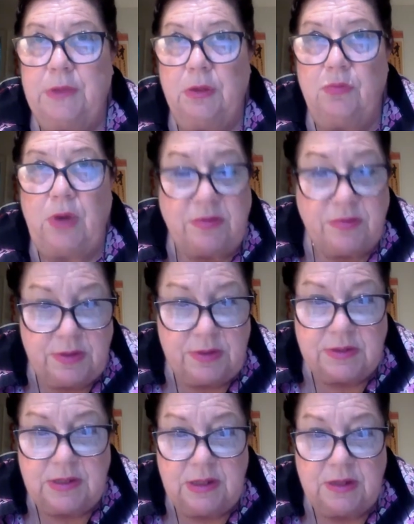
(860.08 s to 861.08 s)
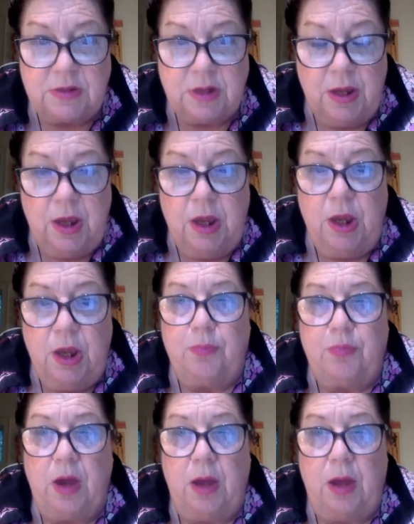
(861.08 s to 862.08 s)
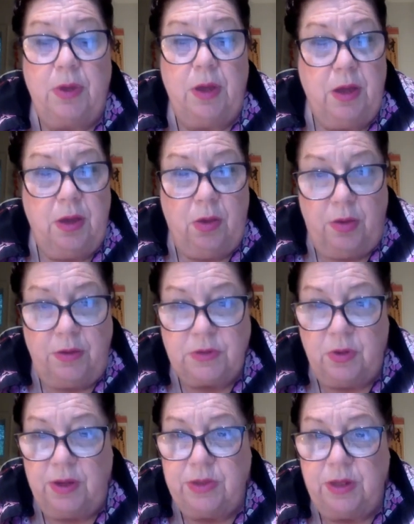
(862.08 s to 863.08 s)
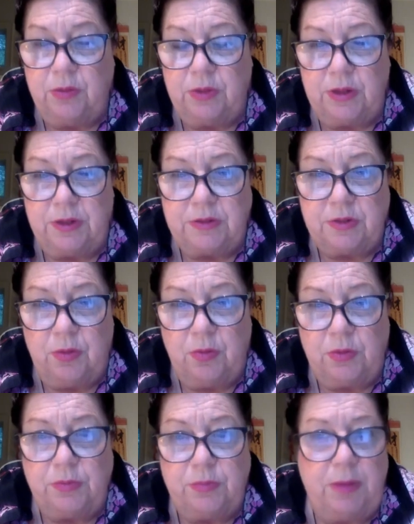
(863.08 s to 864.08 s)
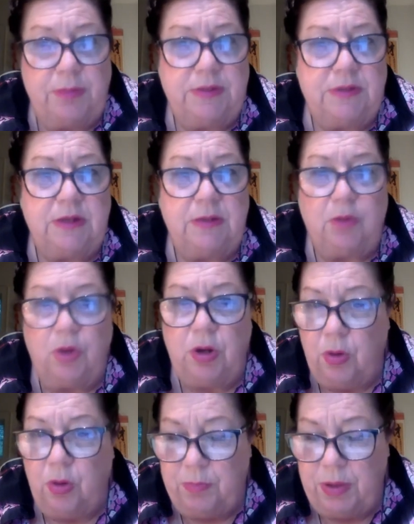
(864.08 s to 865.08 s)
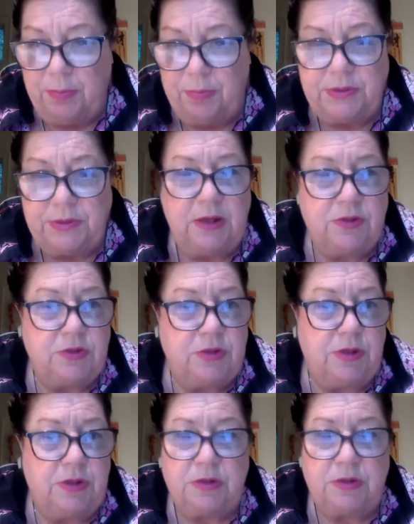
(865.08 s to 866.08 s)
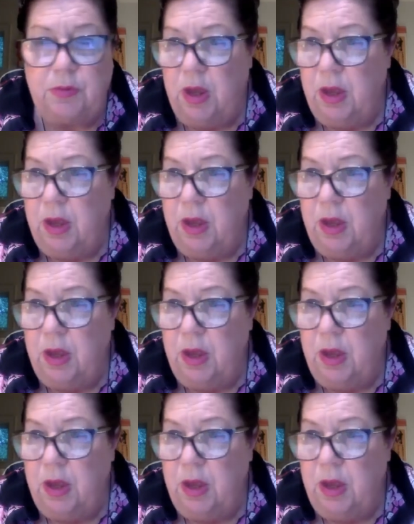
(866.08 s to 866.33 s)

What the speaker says: restlessness. Also, I think we'll probably see more heart palpitations,